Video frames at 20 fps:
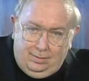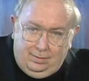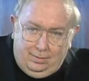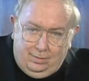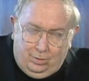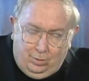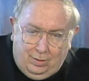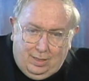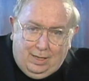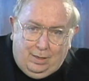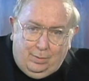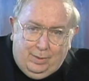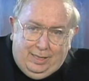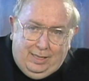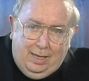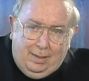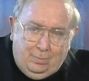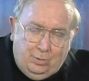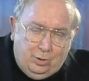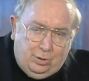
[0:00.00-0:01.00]
So that
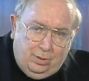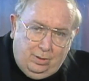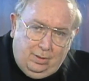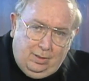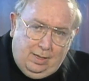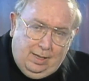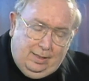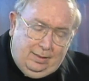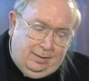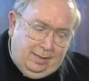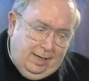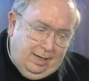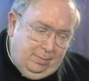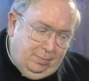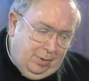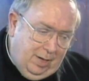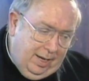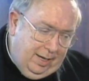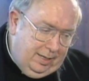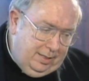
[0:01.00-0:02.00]
redemption can take
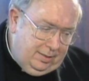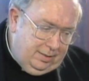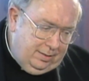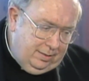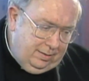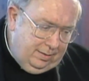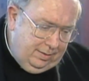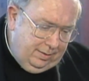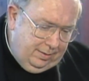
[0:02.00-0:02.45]
place.